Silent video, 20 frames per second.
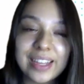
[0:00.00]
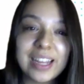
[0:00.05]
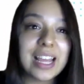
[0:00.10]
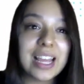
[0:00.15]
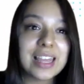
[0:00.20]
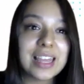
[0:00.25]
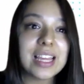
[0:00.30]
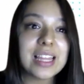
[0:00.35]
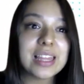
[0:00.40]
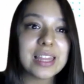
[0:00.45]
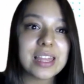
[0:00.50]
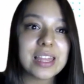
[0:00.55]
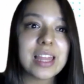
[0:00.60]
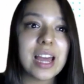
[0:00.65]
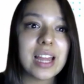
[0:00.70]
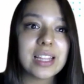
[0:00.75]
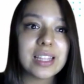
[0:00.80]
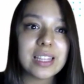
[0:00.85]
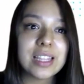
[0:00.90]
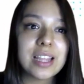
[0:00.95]
And I think
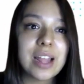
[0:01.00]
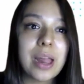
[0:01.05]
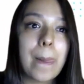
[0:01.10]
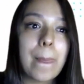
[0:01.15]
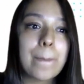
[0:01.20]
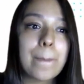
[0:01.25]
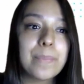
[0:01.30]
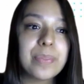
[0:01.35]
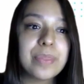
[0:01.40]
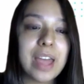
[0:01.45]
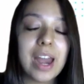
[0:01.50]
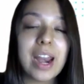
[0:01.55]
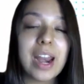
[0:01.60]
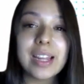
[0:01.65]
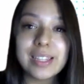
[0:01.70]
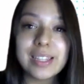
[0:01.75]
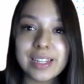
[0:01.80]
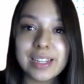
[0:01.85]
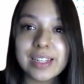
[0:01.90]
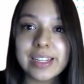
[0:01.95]
that
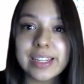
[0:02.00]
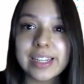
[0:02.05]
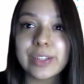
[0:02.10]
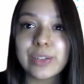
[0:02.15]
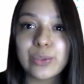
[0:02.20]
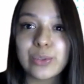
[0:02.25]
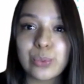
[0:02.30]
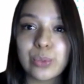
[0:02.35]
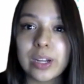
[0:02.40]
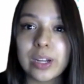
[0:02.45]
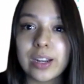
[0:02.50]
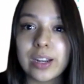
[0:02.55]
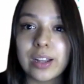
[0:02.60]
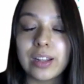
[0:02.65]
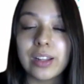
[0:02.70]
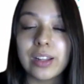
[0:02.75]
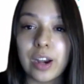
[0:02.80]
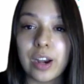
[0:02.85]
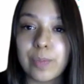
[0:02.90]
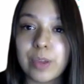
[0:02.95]
ideally is what a
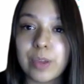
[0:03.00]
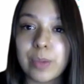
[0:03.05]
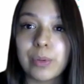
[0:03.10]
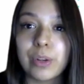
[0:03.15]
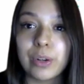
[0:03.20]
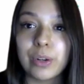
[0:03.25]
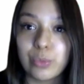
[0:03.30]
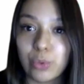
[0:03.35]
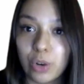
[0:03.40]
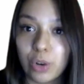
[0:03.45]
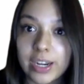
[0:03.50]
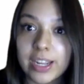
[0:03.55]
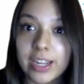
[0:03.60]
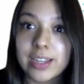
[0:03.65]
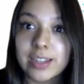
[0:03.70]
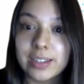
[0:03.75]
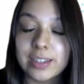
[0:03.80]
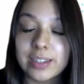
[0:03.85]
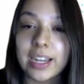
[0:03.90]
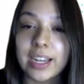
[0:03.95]
lot of people are wanting
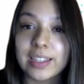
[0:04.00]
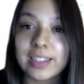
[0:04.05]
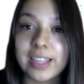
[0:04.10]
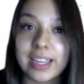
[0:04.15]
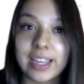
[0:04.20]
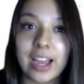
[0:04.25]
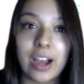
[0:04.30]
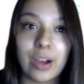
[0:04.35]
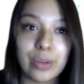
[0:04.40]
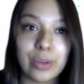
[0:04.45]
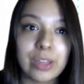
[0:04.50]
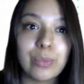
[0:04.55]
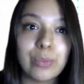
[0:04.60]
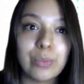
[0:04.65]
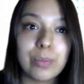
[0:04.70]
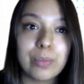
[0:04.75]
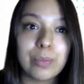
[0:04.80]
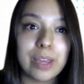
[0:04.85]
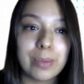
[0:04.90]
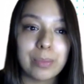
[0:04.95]
next. Like, how can we
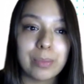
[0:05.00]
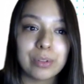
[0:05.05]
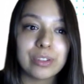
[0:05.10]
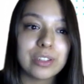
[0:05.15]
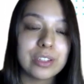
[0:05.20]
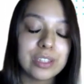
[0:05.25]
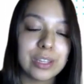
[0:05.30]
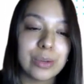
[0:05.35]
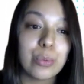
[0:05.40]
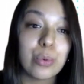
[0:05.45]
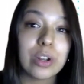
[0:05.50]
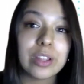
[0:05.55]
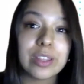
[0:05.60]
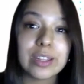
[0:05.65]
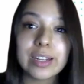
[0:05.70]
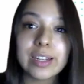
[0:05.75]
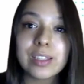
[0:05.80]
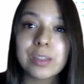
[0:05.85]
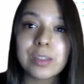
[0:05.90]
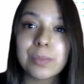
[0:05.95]
be able to see where in the
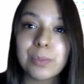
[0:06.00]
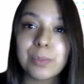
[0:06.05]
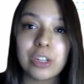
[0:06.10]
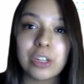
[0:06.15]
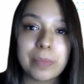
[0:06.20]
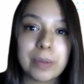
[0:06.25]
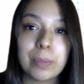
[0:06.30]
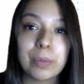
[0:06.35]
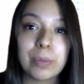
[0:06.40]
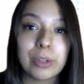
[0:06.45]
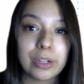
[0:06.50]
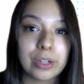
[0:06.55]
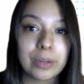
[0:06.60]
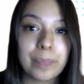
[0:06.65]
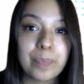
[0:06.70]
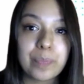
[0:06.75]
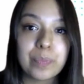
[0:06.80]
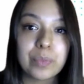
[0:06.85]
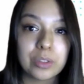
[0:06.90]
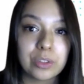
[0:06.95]
customer journey people are
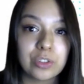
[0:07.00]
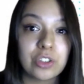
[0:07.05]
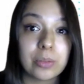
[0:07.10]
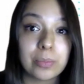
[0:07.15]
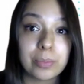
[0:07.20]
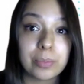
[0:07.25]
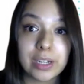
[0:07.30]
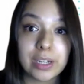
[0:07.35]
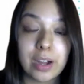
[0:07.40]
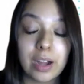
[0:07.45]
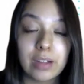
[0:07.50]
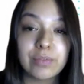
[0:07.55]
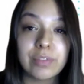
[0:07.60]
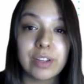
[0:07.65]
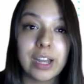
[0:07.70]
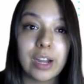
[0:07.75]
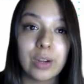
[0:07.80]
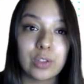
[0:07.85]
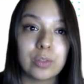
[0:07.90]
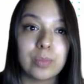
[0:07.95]
jumping off, and
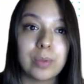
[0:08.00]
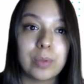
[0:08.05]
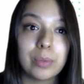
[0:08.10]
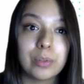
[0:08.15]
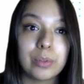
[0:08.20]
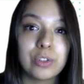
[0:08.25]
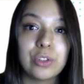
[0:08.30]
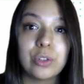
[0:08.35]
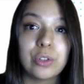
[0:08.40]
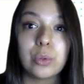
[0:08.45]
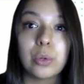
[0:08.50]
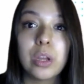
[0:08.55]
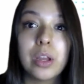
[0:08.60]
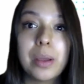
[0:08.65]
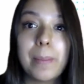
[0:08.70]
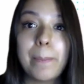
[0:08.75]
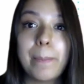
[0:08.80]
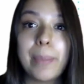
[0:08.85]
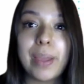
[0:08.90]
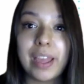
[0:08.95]
how to be able to
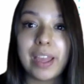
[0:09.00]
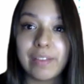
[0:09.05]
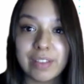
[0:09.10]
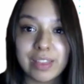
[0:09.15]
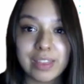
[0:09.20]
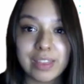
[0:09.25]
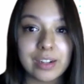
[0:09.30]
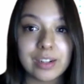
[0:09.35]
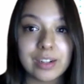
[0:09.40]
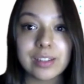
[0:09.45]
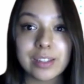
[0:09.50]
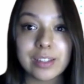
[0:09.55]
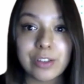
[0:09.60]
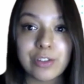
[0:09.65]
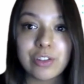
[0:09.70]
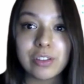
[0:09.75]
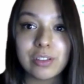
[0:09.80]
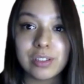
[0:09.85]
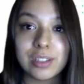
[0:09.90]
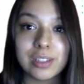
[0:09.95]
pivot their
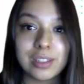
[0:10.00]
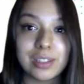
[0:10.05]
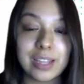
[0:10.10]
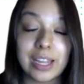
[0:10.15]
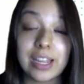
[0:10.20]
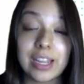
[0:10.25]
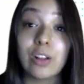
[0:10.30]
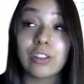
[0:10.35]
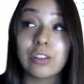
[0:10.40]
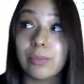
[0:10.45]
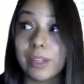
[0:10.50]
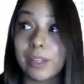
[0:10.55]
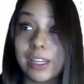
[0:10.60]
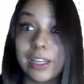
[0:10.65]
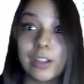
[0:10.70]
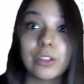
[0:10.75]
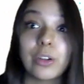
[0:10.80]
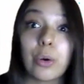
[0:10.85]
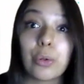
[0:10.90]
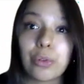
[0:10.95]
decisions to like ultimately
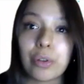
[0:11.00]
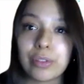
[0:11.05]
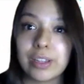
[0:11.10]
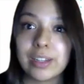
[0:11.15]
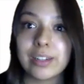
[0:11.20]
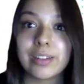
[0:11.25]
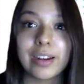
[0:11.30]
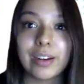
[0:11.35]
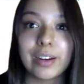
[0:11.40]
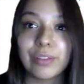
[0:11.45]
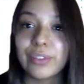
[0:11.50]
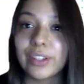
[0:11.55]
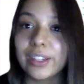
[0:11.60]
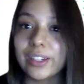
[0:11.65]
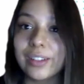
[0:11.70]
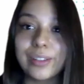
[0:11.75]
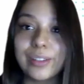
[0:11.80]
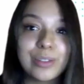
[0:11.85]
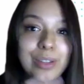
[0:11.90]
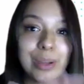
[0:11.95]
go throughout the entire
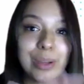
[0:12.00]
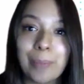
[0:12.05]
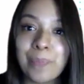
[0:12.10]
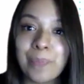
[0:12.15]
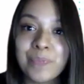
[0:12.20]
funnel. So